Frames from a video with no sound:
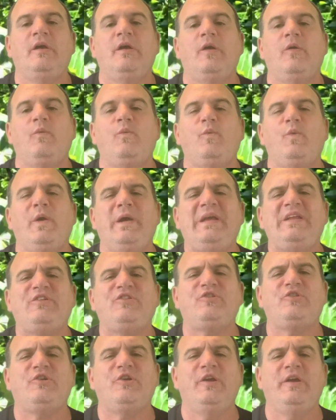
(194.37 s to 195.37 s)
White
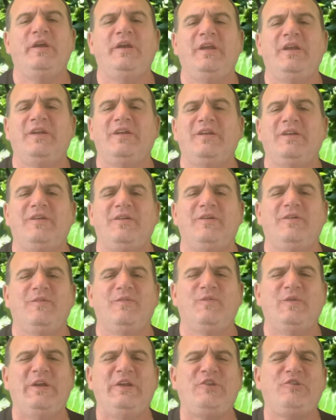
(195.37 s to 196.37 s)
strain.
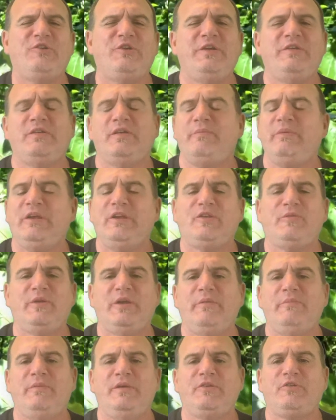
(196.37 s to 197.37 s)
White strain to me has been
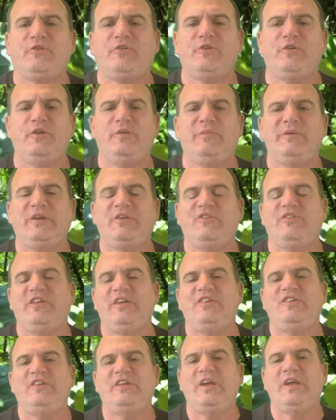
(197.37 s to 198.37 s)
a mystery because
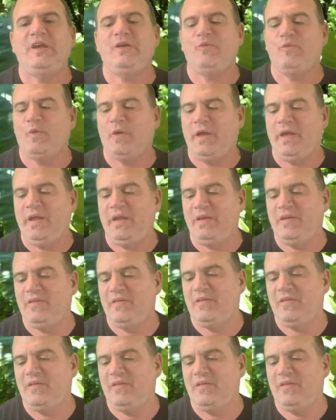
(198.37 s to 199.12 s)
they say white